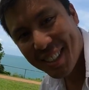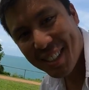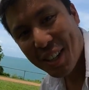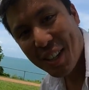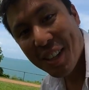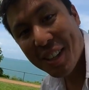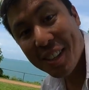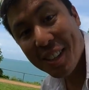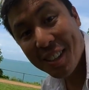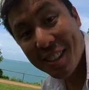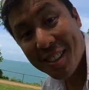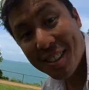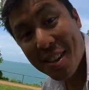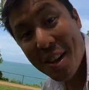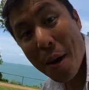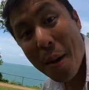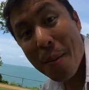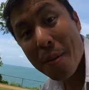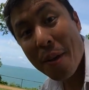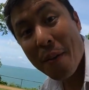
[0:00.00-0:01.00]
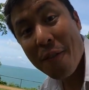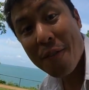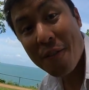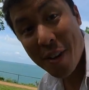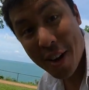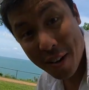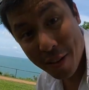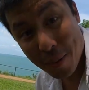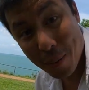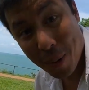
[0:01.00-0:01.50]
So this is the
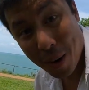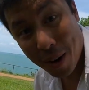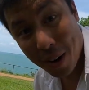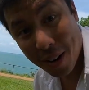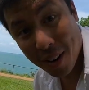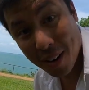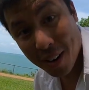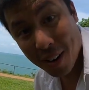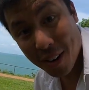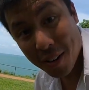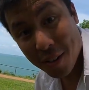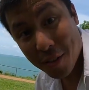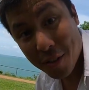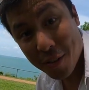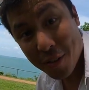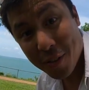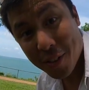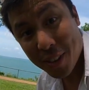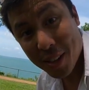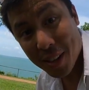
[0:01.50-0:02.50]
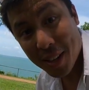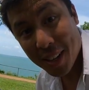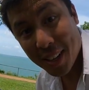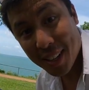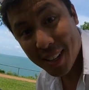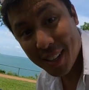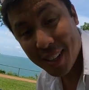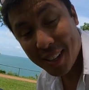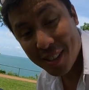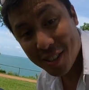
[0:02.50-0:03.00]
favorite part of
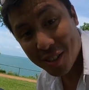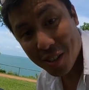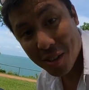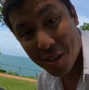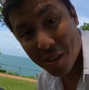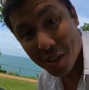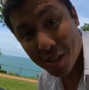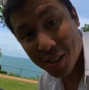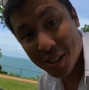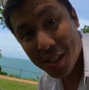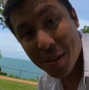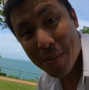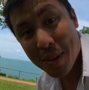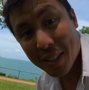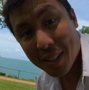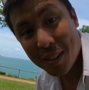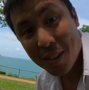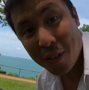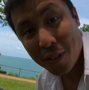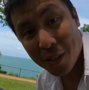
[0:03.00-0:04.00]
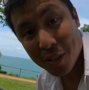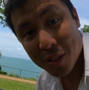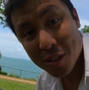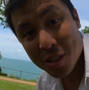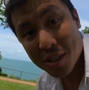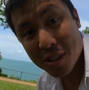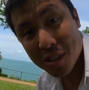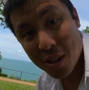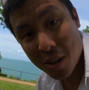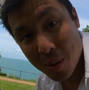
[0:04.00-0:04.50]
the e-scooter. She makes you feel
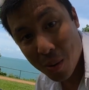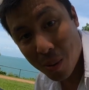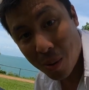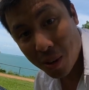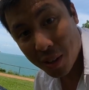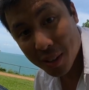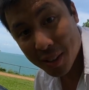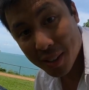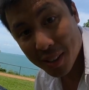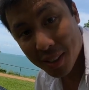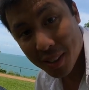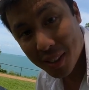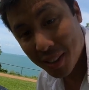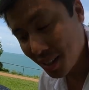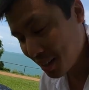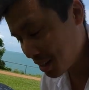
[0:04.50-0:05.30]
so wanted.